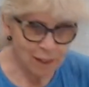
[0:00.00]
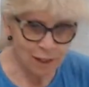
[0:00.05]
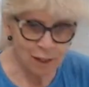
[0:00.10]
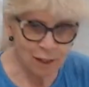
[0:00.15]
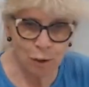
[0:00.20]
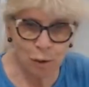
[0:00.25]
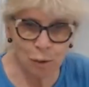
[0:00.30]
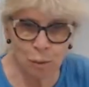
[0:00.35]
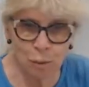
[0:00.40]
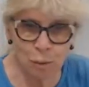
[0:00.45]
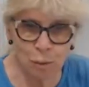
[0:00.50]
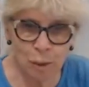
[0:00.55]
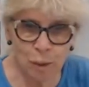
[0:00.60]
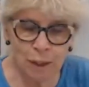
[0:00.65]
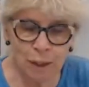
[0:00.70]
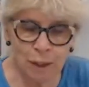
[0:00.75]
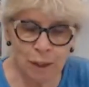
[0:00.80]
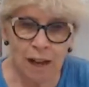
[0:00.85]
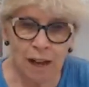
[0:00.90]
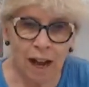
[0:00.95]
So
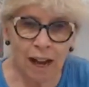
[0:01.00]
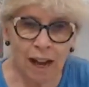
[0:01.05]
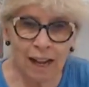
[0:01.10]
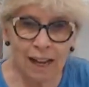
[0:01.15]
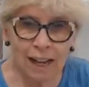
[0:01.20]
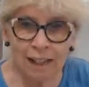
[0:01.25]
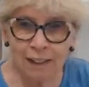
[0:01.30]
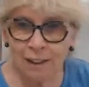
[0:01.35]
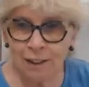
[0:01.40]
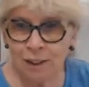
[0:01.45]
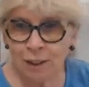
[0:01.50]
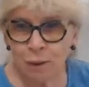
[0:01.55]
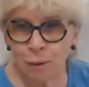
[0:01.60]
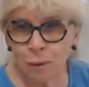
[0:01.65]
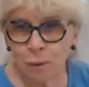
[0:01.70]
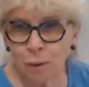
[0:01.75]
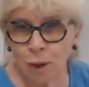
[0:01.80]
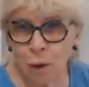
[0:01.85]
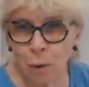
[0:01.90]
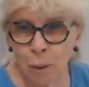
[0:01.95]
I had
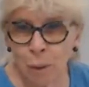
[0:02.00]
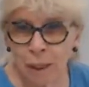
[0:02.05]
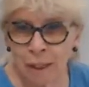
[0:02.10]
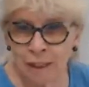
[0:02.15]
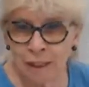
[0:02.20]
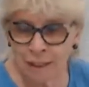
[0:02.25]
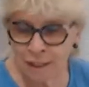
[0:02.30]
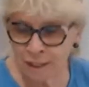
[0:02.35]
to go in